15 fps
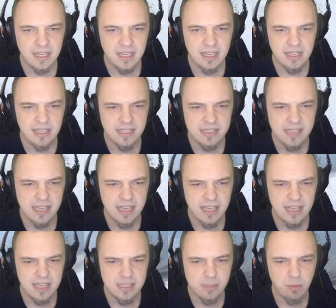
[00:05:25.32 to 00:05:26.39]
Cleaning
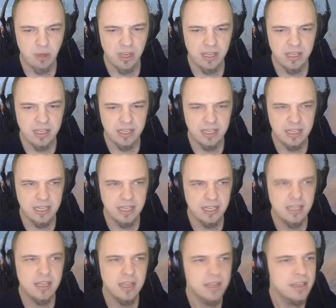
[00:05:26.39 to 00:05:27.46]
day, spring
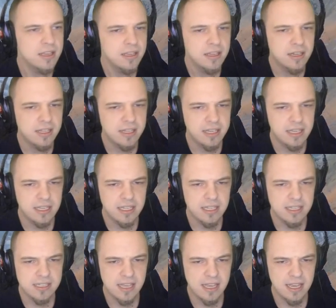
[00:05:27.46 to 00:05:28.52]
cleaning,
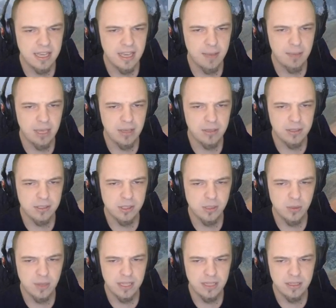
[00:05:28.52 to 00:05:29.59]
cleaning day, I'm here to
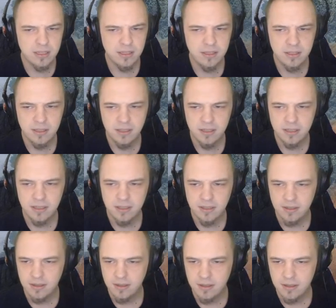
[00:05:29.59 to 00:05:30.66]
do it.
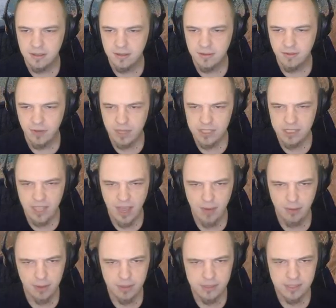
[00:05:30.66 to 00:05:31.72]
Fresh
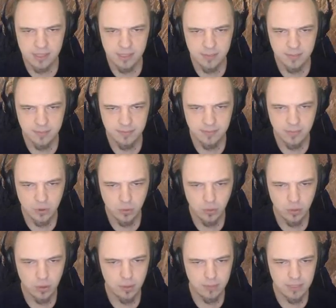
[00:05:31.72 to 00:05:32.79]
towels,
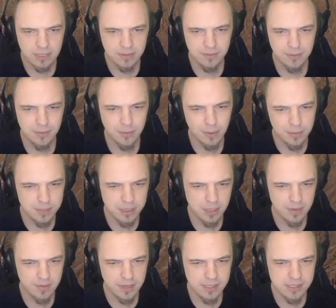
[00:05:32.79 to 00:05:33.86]
room, room
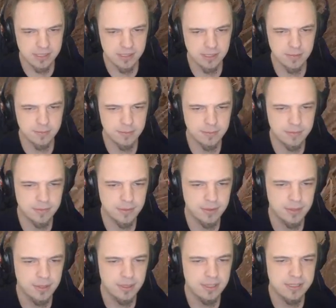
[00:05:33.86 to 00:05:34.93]
service.
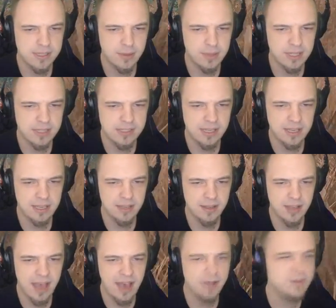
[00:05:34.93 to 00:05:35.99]
Is that what they say?
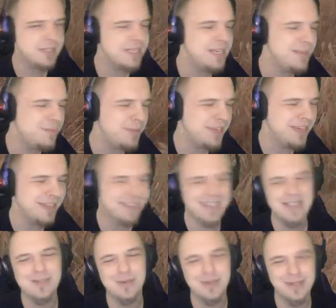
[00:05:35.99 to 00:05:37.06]
Housekeeping,
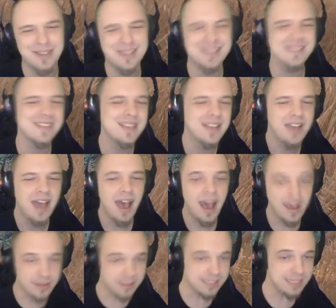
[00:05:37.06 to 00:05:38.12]
that's what it is.
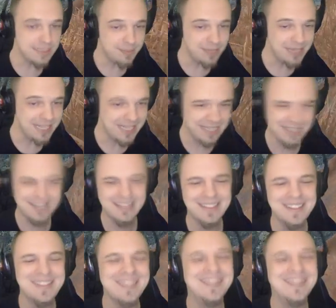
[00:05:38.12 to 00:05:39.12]
Housekeeping.